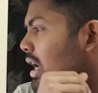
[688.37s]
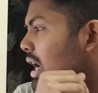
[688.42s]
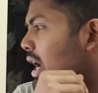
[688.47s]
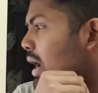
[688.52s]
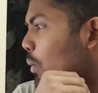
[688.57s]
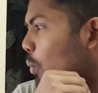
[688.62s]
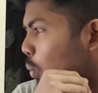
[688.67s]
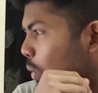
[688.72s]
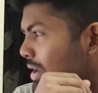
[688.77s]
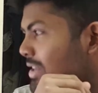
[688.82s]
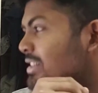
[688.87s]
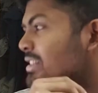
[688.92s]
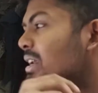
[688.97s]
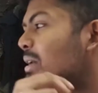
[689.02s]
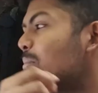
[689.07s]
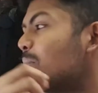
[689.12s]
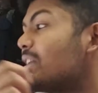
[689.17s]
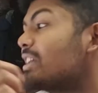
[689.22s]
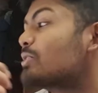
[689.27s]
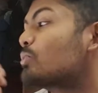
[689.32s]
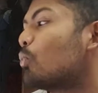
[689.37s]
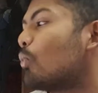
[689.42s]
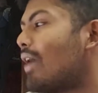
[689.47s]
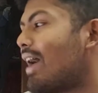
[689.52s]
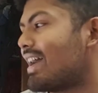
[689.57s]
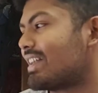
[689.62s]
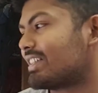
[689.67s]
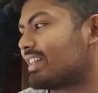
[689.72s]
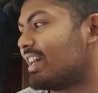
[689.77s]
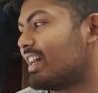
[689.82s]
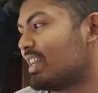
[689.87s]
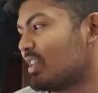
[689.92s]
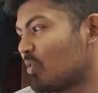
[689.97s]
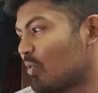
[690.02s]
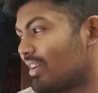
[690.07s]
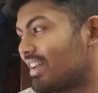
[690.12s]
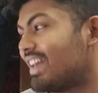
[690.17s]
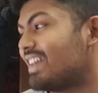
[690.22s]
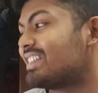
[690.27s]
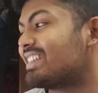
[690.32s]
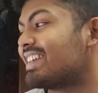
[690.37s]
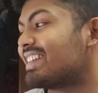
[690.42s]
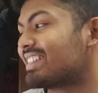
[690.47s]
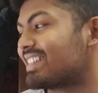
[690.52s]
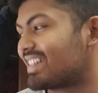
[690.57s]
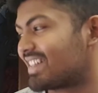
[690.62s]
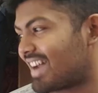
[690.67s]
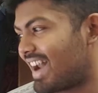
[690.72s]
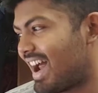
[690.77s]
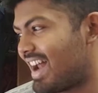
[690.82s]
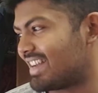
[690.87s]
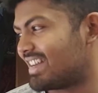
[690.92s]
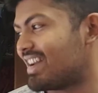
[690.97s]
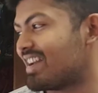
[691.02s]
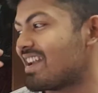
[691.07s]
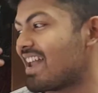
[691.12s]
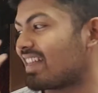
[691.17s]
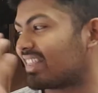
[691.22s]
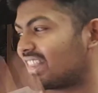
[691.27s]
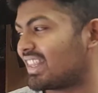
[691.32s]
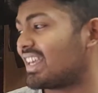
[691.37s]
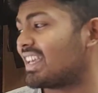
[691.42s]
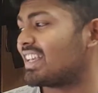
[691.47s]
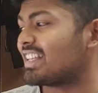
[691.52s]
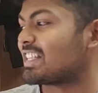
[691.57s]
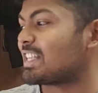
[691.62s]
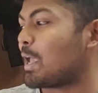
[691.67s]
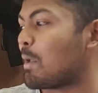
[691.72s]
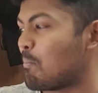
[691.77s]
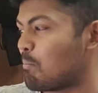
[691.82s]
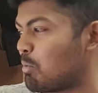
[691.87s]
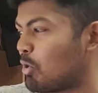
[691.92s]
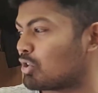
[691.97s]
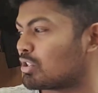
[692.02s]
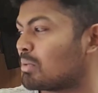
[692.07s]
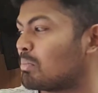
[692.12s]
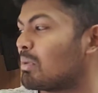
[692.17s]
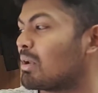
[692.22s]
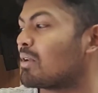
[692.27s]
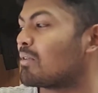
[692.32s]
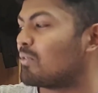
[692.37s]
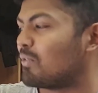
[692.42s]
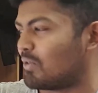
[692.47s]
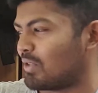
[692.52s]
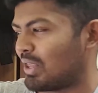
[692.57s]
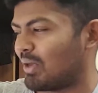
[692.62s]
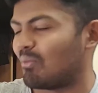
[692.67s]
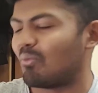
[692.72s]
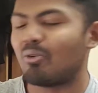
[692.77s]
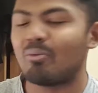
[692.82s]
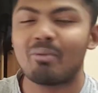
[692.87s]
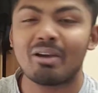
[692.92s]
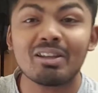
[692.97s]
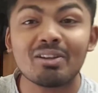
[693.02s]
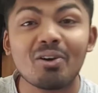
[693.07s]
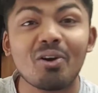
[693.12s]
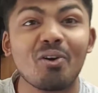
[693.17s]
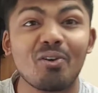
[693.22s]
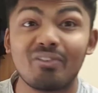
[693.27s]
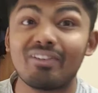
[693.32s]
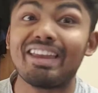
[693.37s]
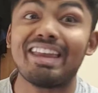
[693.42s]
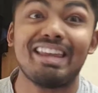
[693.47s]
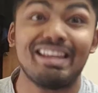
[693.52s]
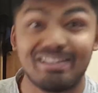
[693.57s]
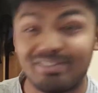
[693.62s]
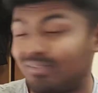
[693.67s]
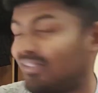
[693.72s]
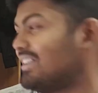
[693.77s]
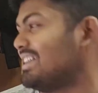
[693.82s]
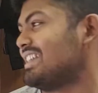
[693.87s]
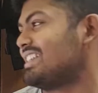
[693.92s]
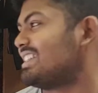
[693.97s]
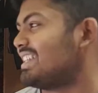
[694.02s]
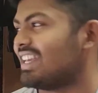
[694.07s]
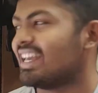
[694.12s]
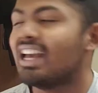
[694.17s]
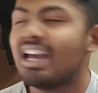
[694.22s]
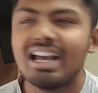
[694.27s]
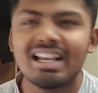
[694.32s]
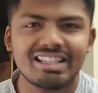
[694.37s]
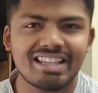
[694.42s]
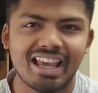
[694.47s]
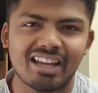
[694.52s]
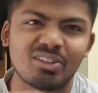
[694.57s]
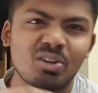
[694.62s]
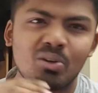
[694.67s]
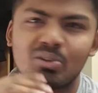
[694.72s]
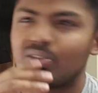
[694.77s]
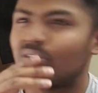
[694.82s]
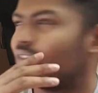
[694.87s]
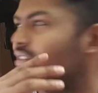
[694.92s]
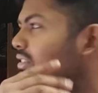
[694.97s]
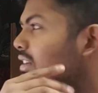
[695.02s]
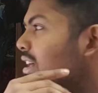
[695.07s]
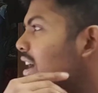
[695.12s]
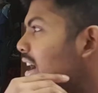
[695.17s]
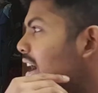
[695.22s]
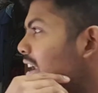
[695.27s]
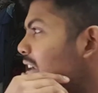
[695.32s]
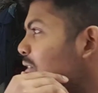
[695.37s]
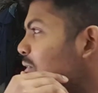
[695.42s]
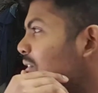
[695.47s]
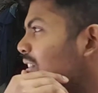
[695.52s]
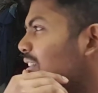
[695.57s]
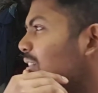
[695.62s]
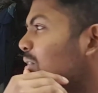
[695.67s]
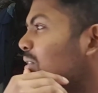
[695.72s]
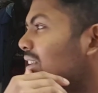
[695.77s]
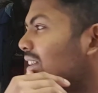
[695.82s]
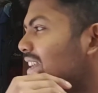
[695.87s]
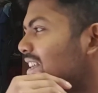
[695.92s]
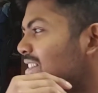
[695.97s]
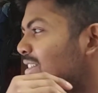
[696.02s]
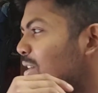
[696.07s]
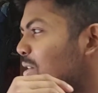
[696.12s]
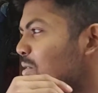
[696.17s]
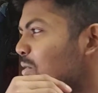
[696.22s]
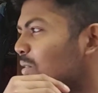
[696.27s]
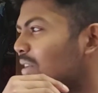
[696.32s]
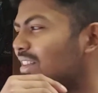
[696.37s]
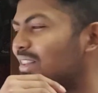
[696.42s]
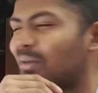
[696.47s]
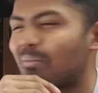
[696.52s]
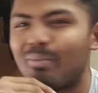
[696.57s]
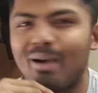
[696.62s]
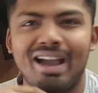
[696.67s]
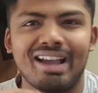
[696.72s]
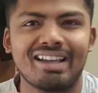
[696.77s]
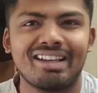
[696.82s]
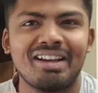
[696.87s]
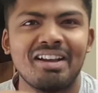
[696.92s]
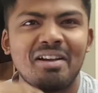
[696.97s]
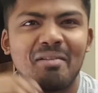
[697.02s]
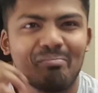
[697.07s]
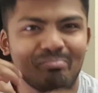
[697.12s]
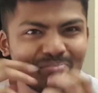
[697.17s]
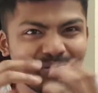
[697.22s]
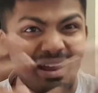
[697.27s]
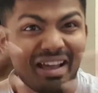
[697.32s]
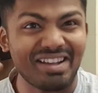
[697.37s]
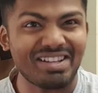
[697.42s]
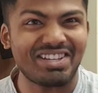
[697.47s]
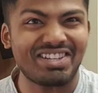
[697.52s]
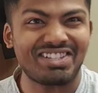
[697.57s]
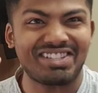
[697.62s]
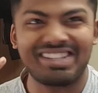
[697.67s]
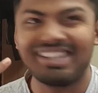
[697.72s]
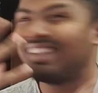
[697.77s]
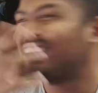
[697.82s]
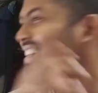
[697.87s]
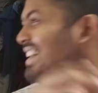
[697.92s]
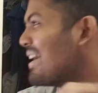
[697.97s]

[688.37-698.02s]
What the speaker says: Her wisdom is vast. Her knowledge is grand. Nothing is impossible for the woman of infinity. See, I told you. And look at Escanor at the back. Blushed.